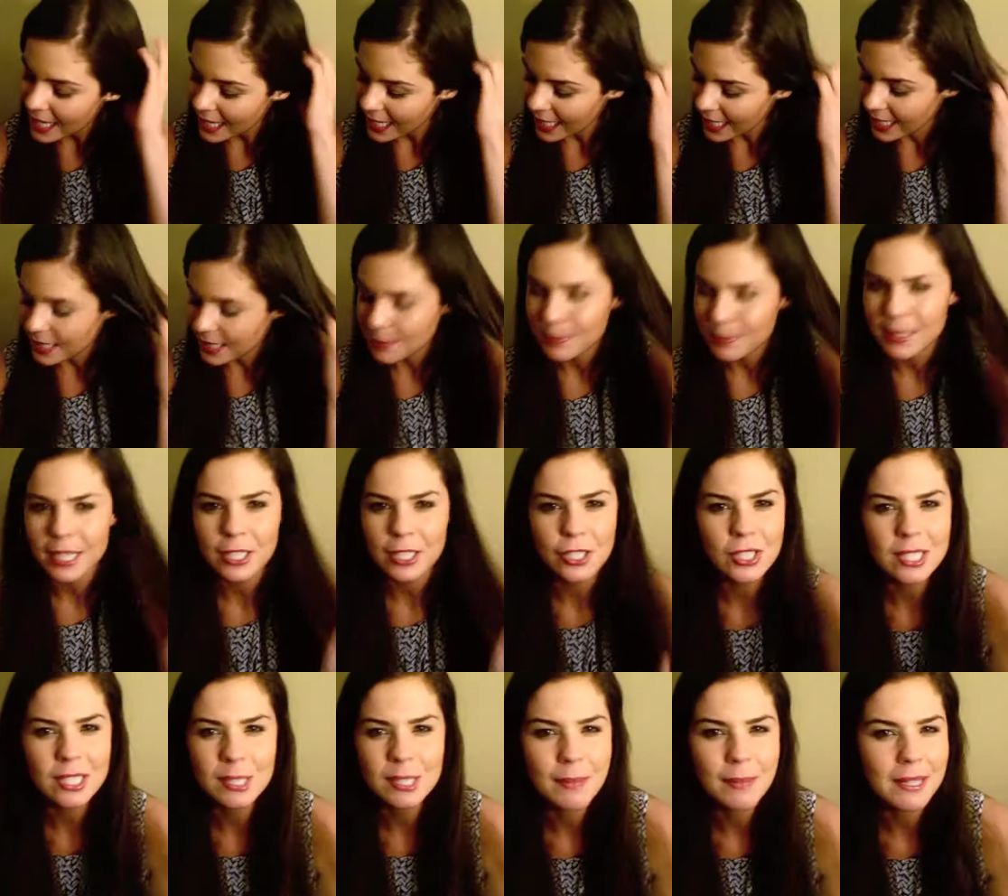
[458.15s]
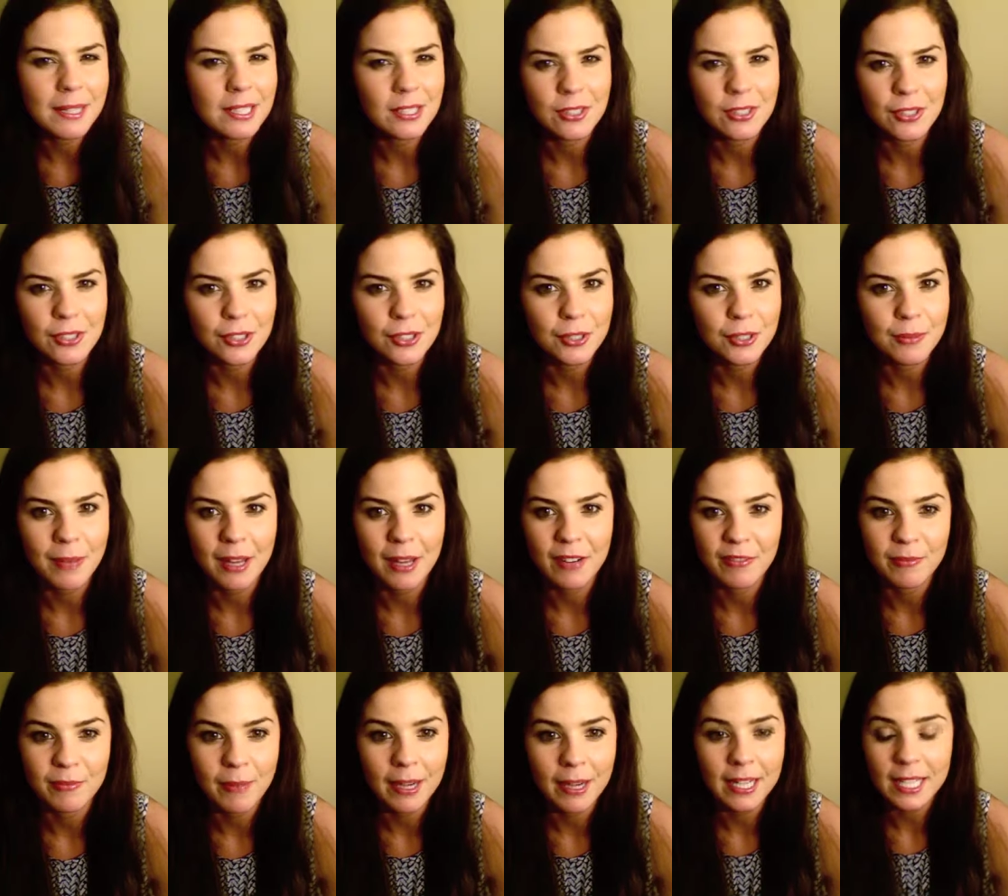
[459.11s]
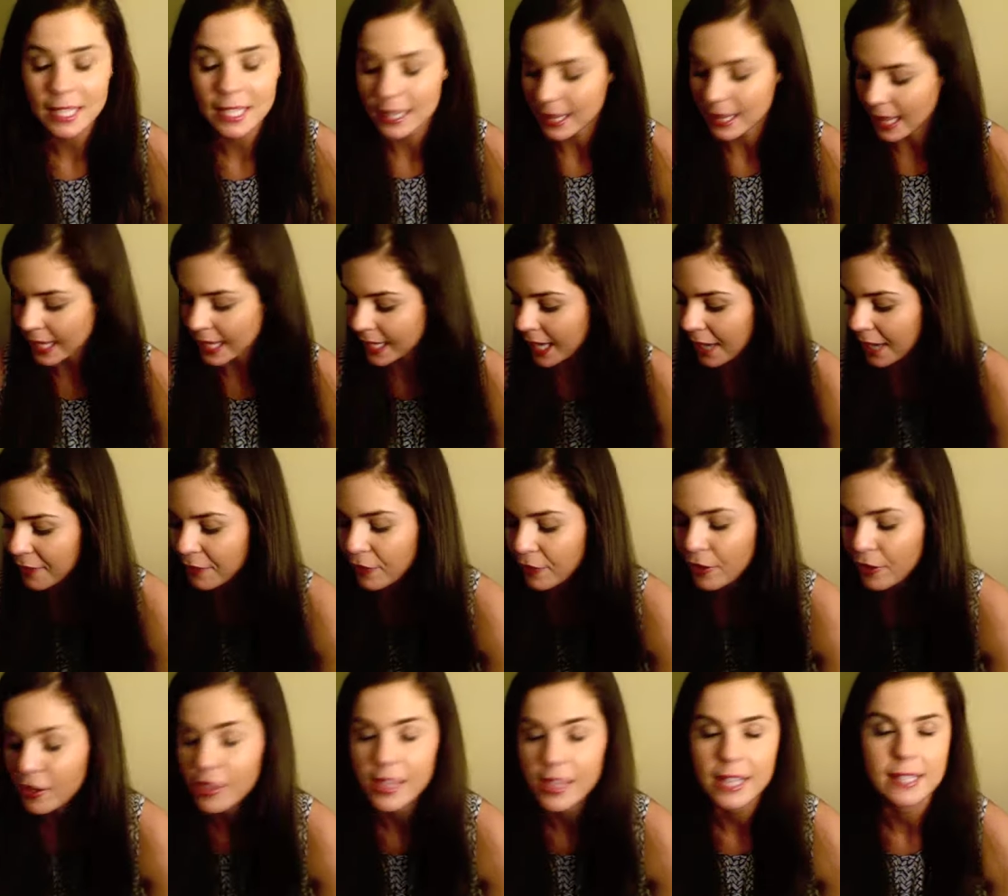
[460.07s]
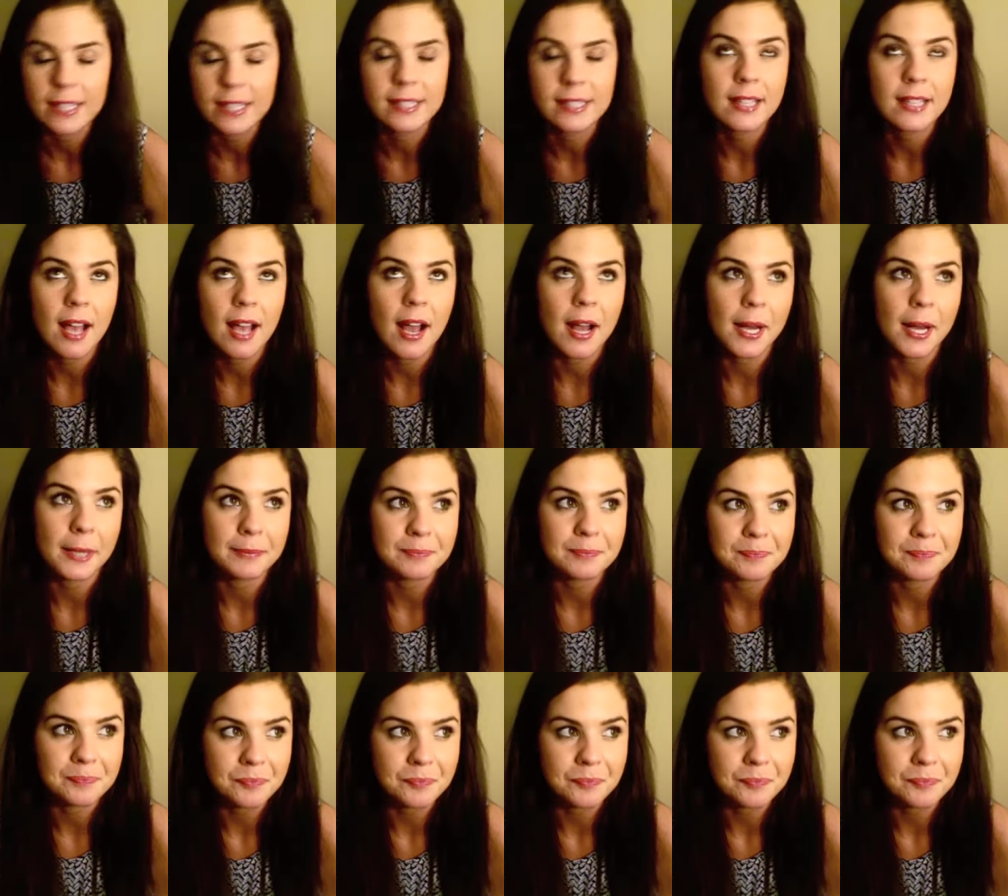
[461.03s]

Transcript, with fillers: And because she spent a certain amount of money, they gave her this um,